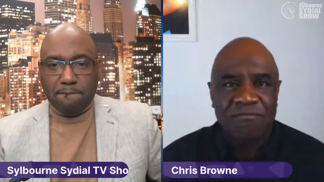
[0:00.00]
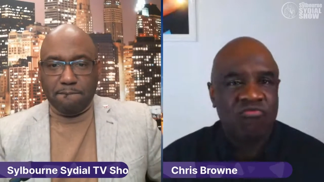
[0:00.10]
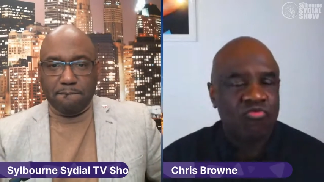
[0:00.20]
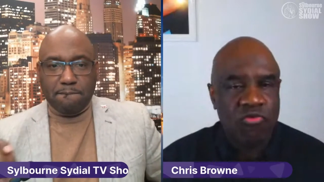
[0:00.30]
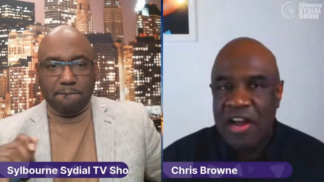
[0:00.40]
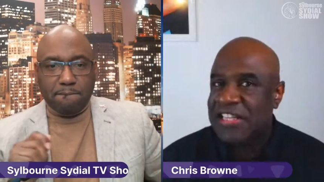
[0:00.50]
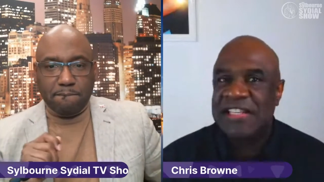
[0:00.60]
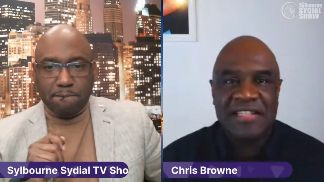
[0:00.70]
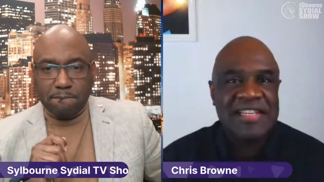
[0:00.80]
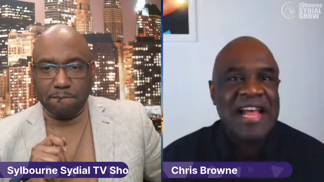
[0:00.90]
Speaker 1: write it
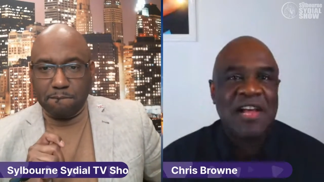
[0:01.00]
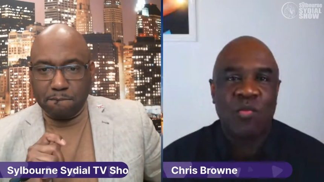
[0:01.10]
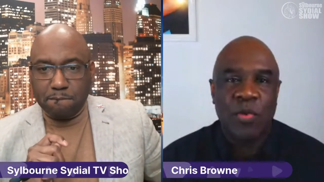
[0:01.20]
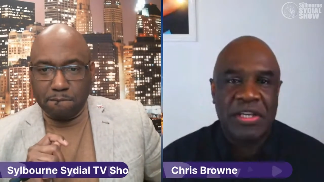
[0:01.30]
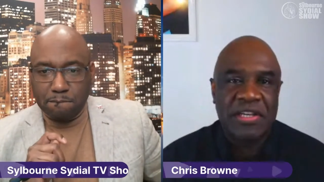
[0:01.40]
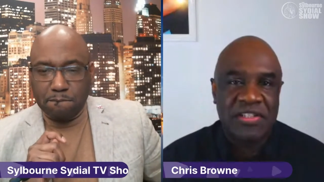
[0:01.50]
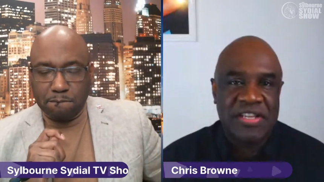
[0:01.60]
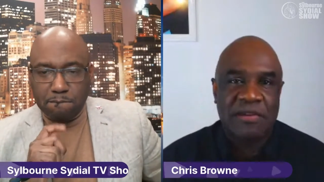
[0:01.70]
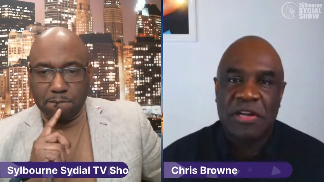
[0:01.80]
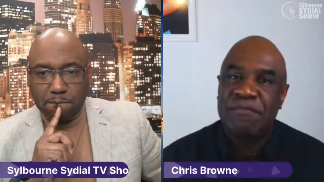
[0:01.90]
down. What we're going to take. I'm
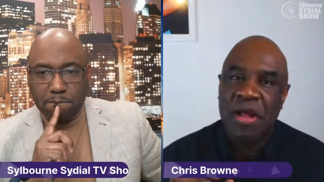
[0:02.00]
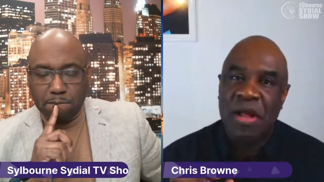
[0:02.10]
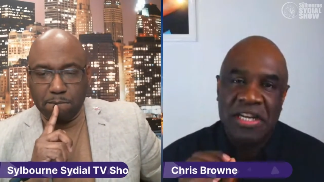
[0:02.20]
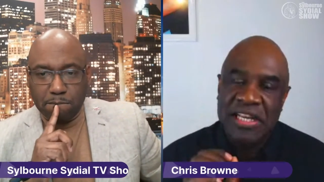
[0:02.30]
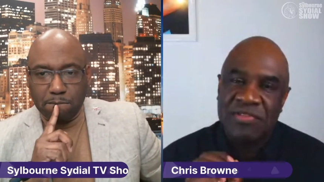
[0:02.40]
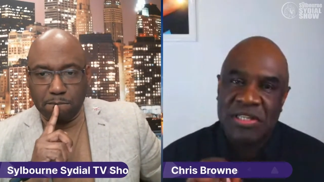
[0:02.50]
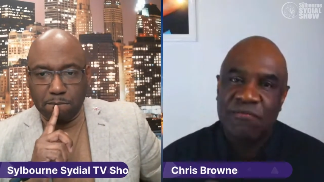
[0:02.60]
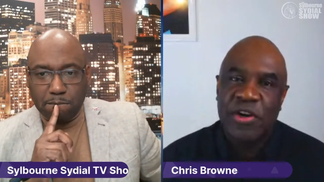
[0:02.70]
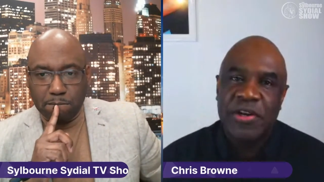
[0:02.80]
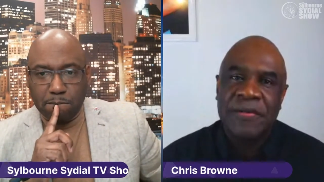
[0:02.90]
going to I'm going to give some
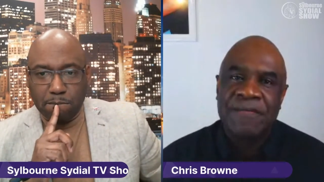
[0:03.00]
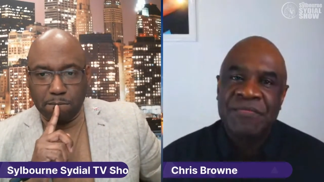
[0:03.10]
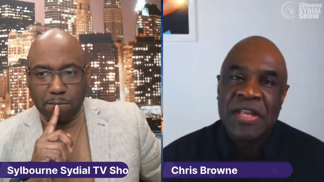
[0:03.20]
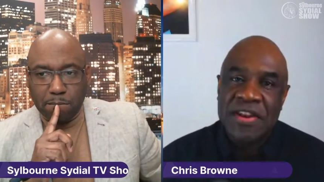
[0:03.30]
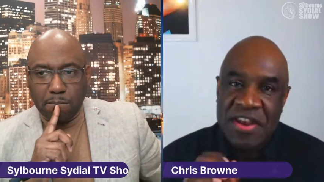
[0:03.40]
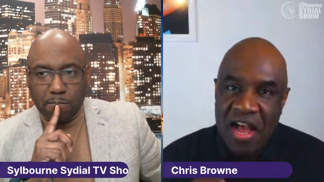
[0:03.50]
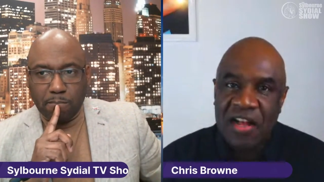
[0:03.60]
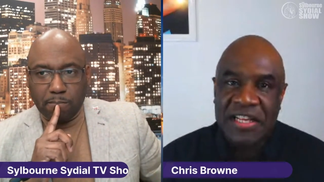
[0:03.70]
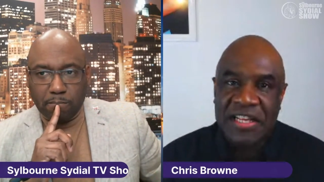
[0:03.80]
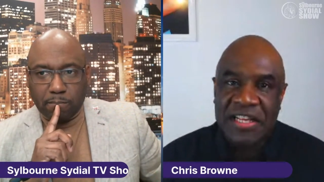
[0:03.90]
real
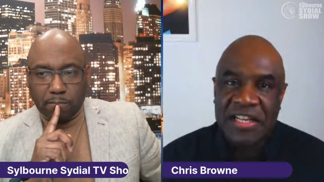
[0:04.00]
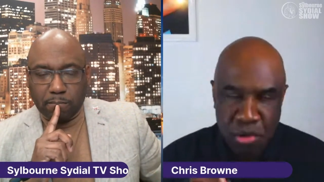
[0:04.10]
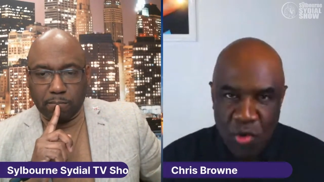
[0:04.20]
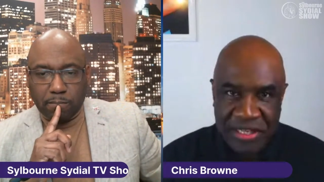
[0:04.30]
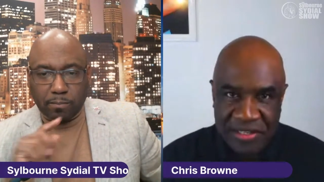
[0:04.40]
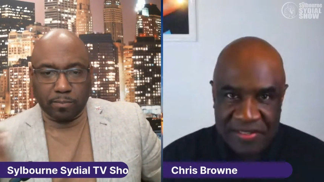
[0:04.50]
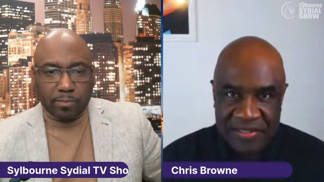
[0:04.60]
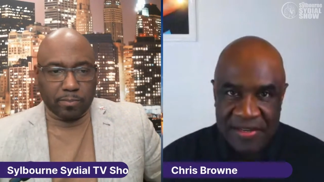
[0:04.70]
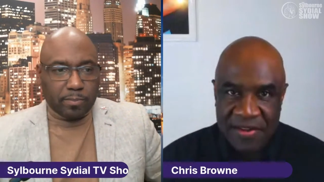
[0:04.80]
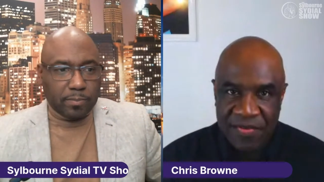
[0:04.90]
nuggets and points
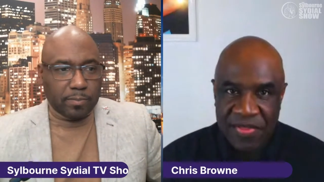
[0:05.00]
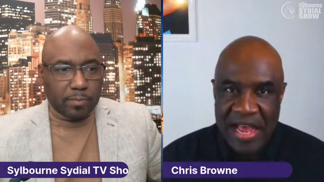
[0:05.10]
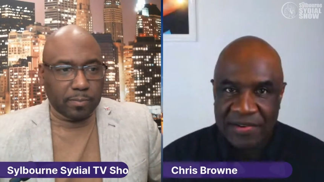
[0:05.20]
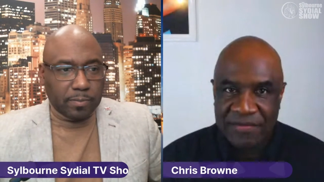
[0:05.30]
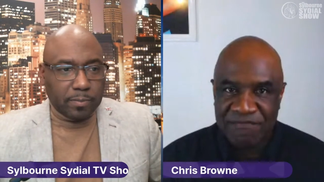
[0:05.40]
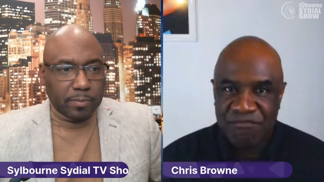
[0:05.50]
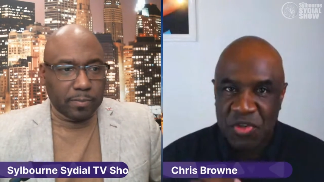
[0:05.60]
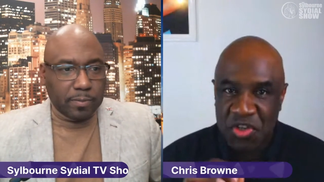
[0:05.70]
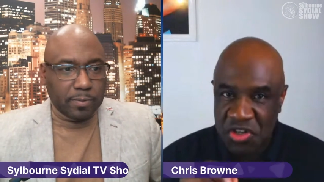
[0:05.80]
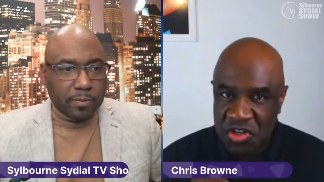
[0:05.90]
that
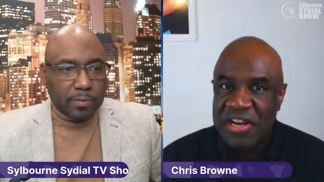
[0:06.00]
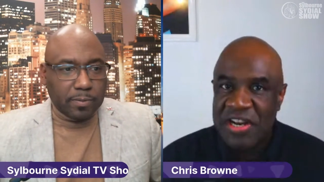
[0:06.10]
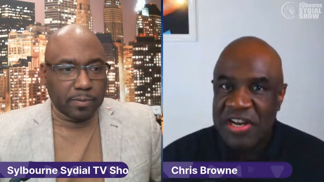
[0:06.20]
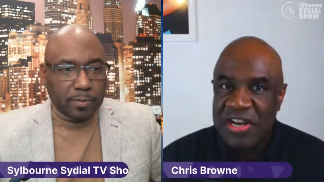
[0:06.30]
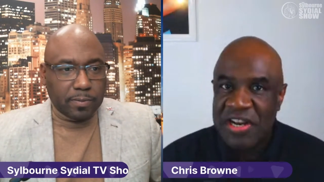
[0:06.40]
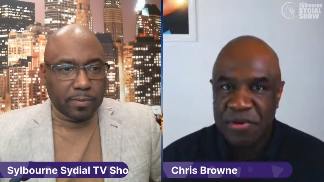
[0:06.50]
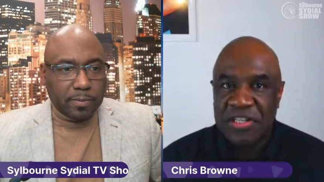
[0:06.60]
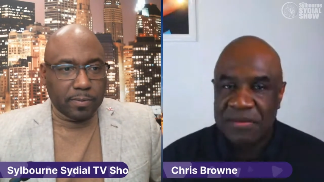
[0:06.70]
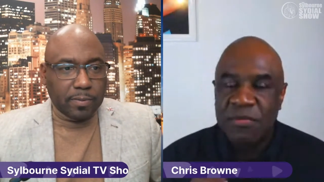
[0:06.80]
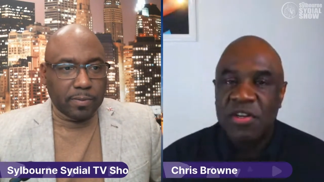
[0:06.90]
should actually bring
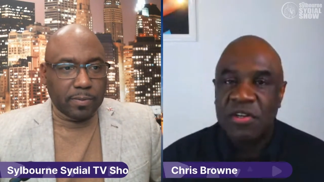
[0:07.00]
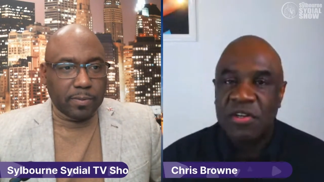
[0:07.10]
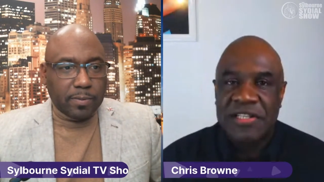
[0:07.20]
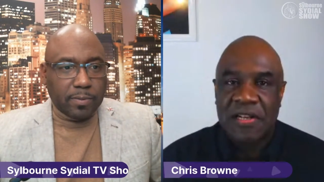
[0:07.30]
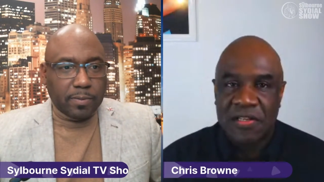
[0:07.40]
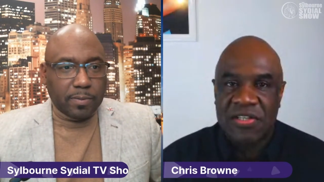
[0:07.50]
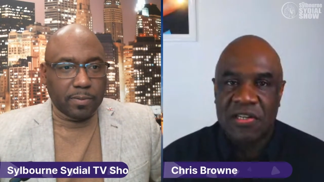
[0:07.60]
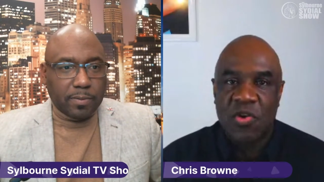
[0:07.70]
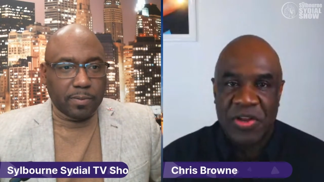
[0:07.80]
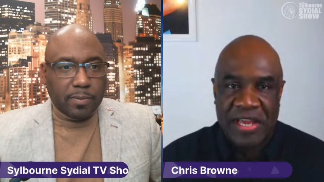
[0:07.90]
some good results
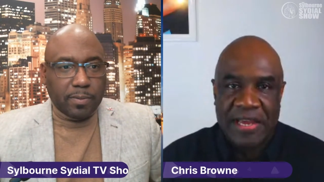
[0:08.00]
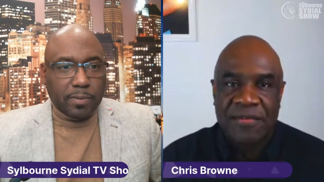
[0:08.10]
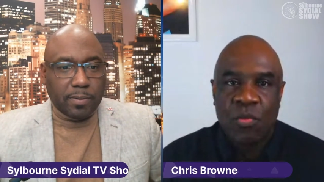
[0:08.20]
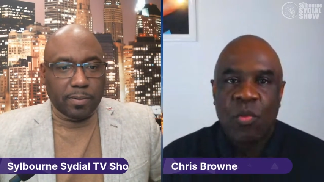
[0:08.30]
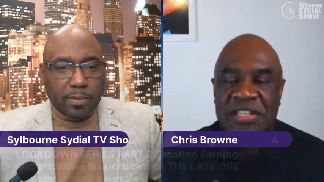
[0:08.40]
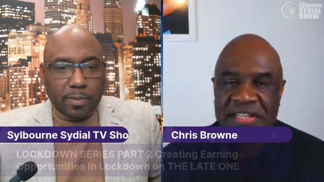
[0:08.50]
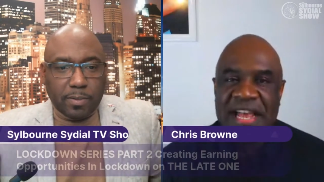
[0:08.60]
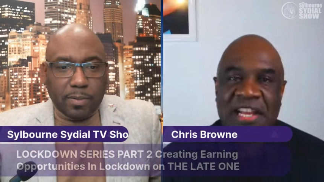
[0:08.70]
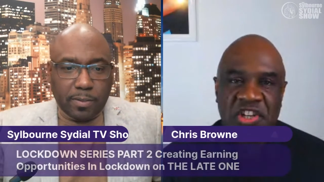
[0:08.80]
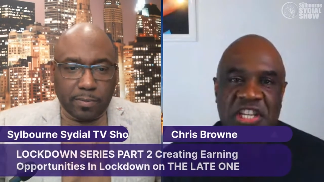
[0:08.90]
along here once the
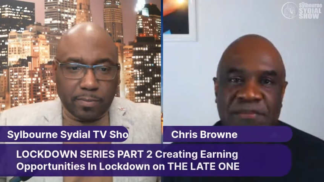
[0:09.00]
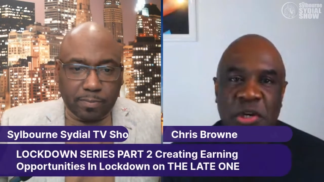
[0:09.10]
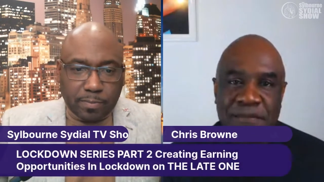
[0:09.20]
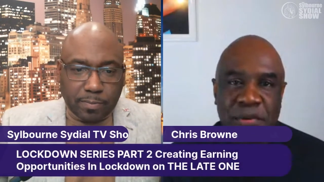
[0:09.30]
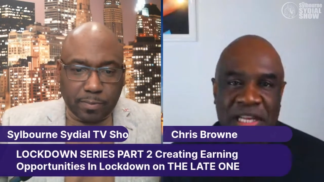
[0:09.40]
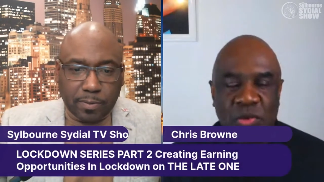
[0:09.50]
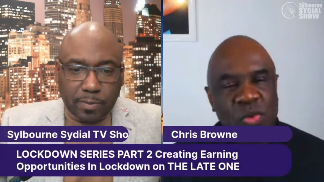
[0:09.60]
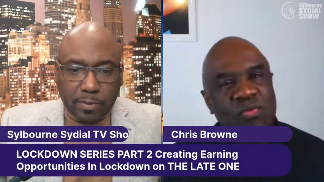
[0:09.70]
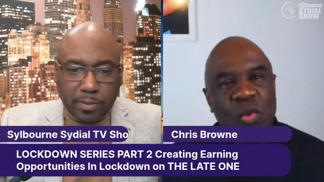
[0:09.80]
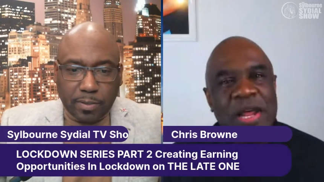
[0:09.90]
action is put in place.
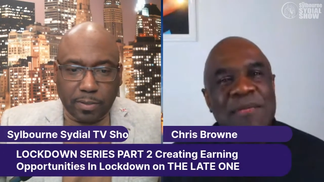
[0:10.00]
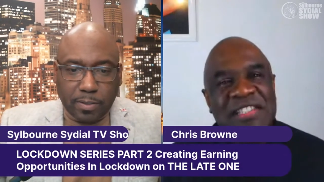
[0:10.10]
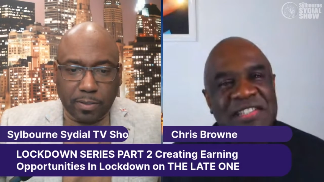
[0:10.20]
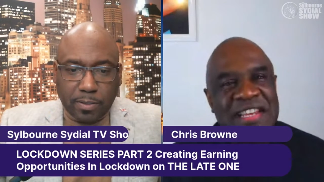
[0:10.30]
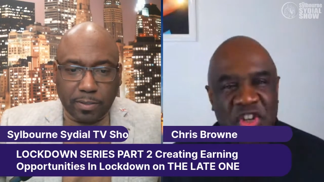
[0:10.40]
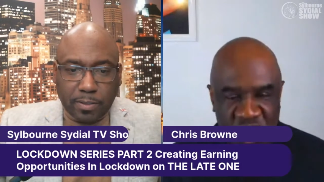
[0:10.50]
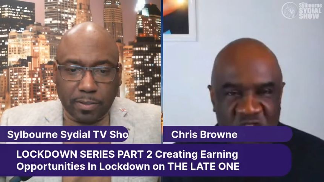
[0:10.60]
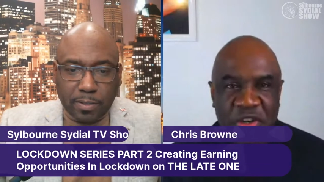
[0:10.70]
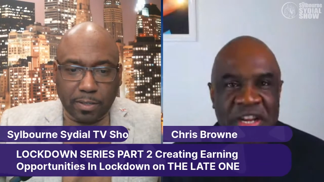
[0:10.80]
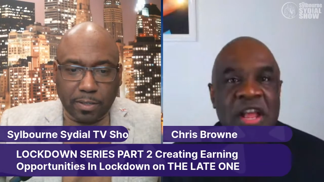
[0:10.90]
Well, what am I saying?
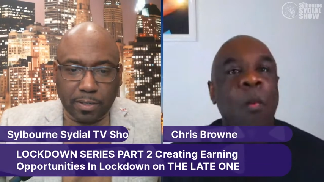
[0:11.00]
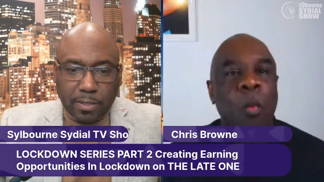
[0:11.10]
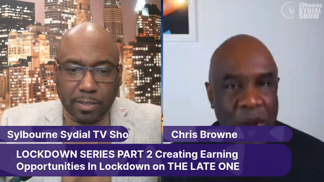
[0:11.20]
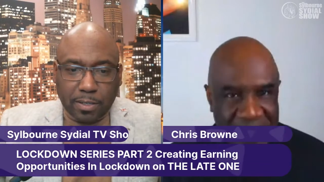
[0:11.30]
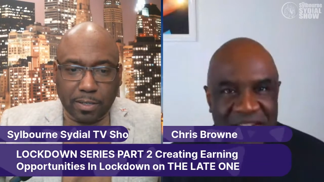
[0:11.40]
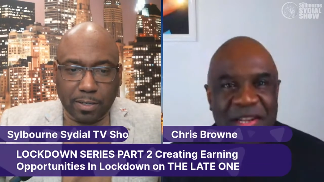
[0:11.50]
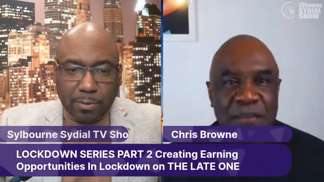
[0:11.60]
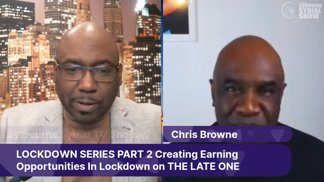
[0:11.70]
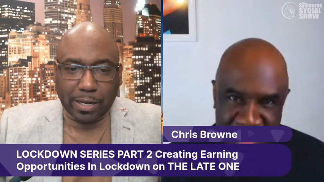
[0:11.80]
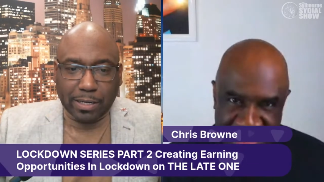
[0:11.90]
Should will
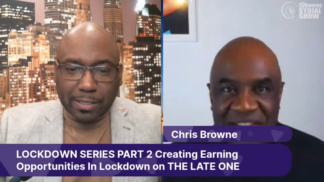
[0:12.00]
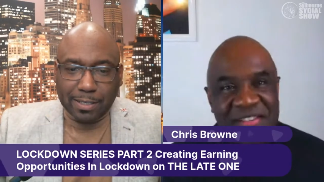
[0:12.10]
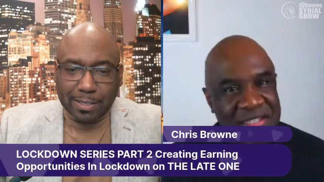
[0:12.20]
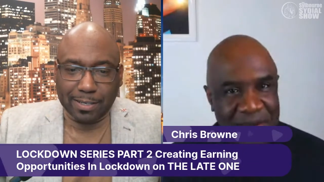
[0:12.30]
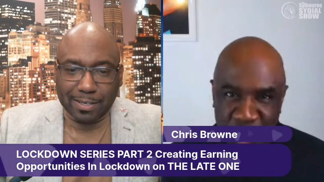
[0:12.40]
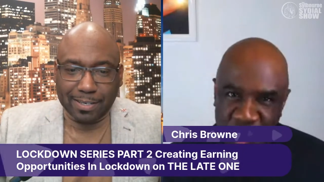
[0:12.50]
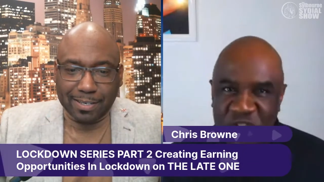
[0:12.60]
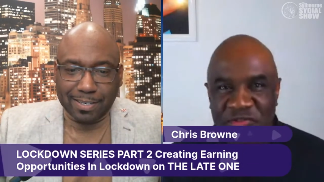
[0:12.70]
really? bring some good